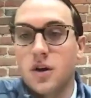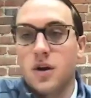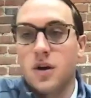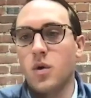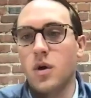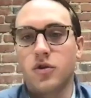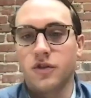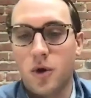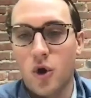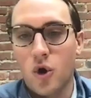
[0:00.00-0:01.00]
Hi, everyone.
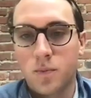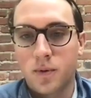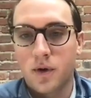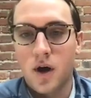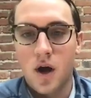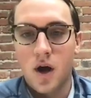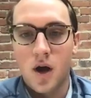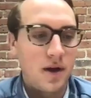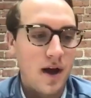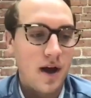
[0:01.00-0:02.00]
Chris Pope.
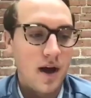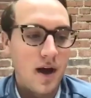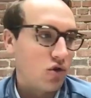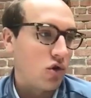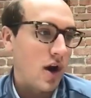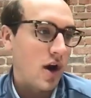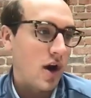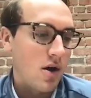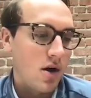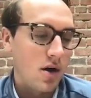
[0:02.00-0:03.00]
Been at
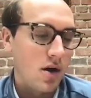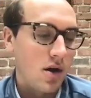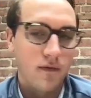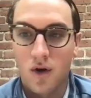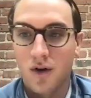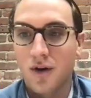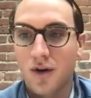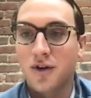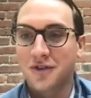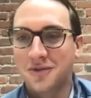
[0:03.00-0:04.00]
Crayon
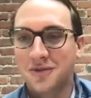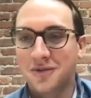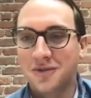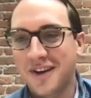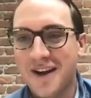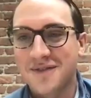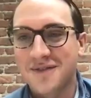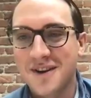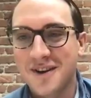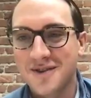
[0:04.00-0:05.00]
for also
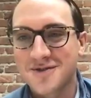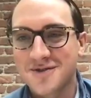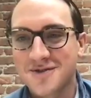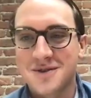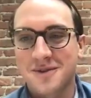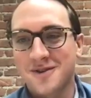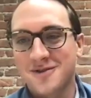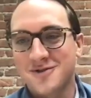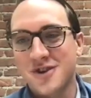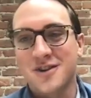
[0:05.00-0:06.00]
6.5 years, so
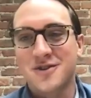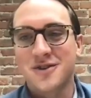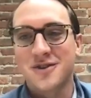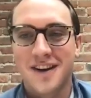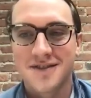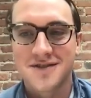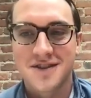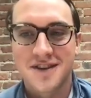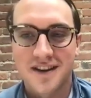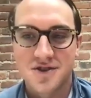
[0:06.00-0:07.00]
similar trajectory
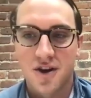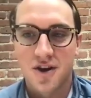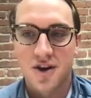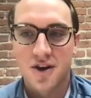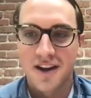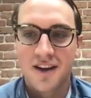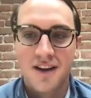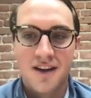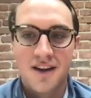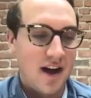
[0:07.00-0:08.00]
as
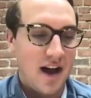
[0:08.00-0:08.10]
Tommy.